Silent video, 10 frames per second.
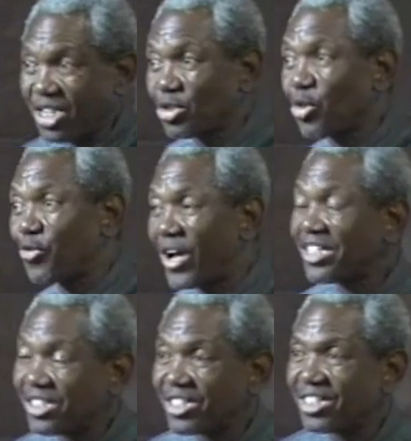to
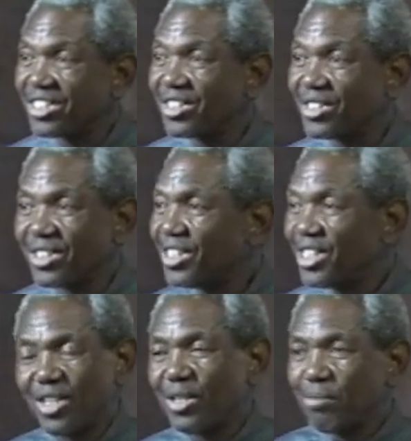fast.
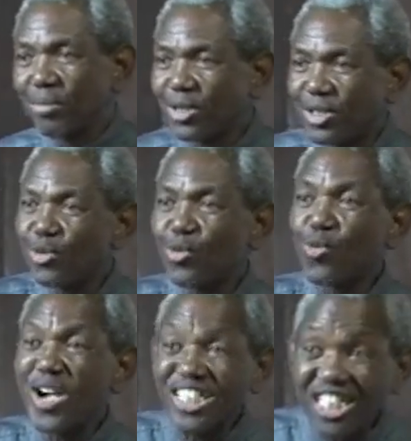But
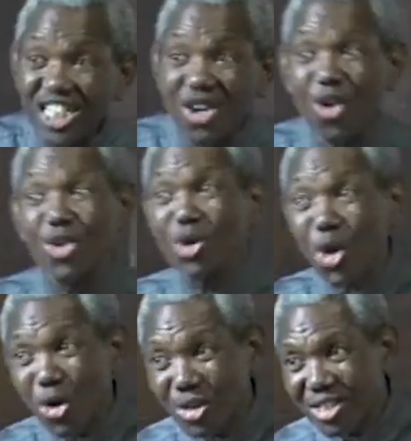waiting on
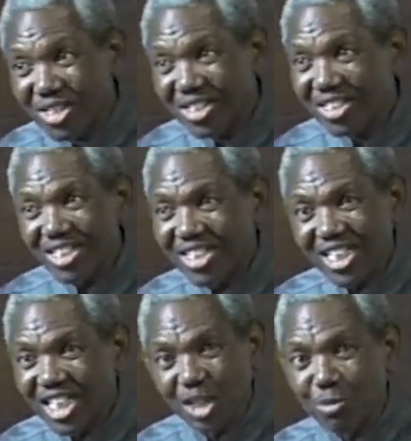God
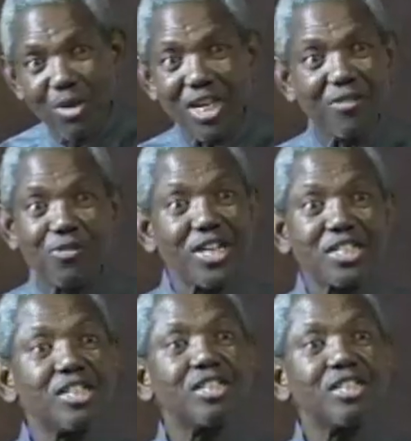is more than fasting.